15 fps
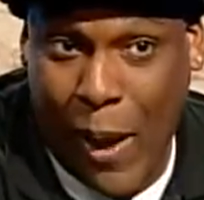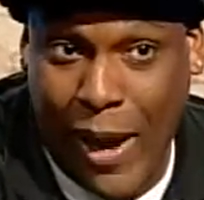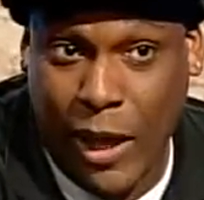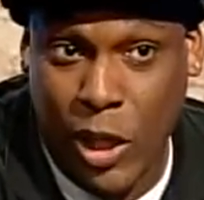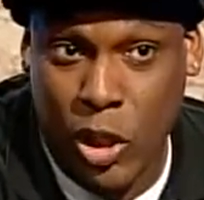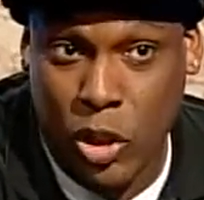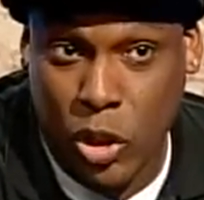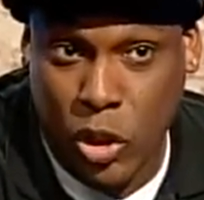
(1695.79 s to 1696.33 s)

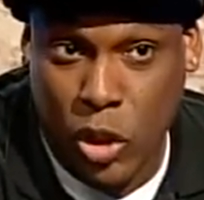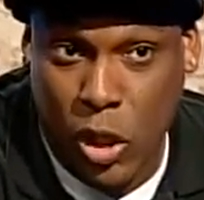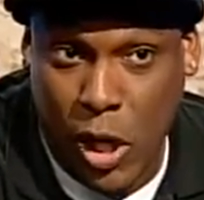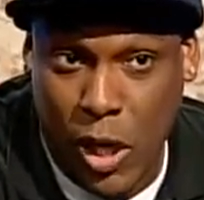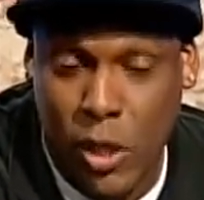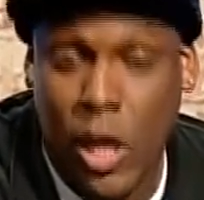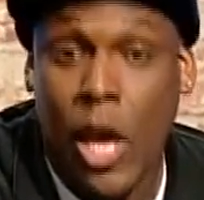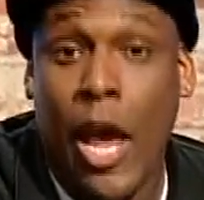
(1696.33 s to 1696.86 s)
back of the
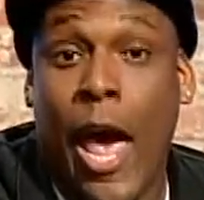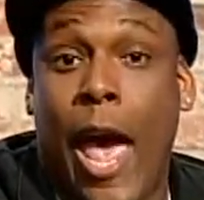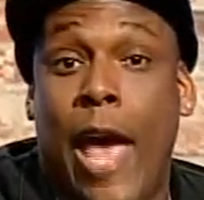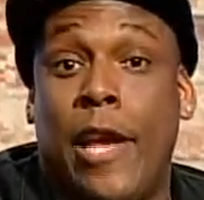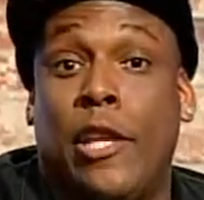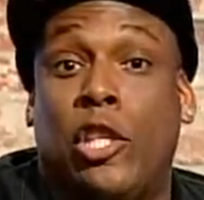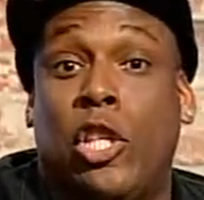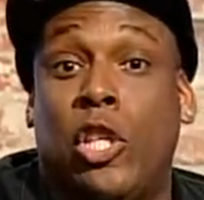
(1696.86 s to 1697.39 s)
things,
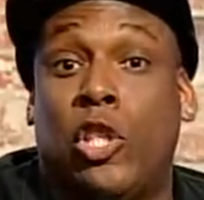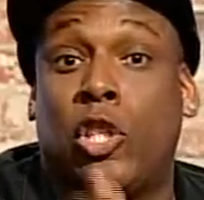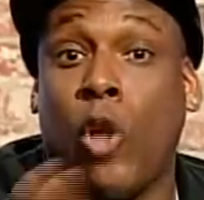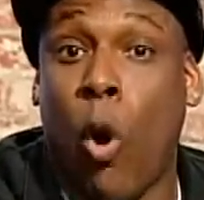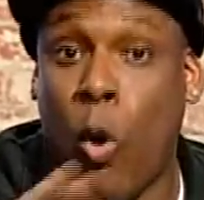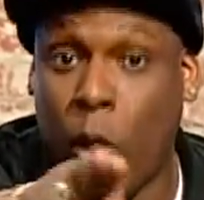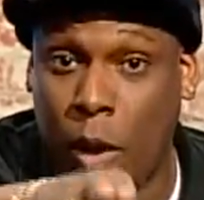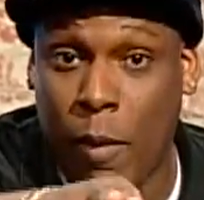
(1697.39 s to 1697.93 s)
and she
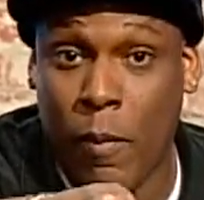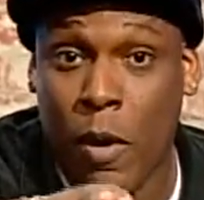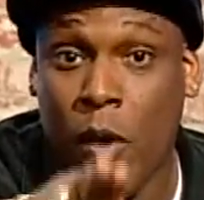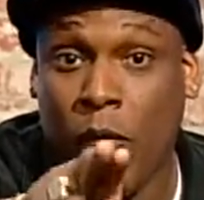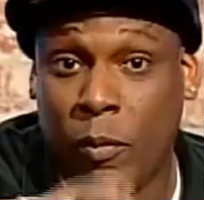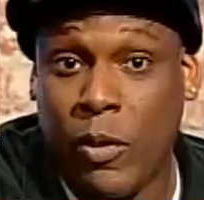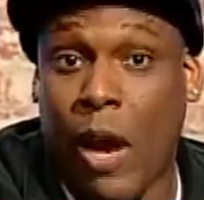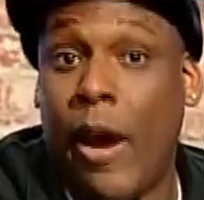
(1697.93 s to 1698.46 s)
stole him
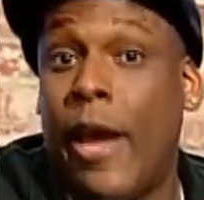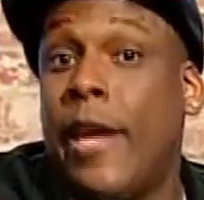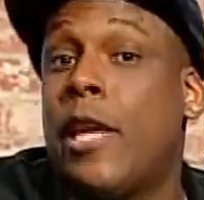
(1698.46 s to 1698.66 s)
from Tyra.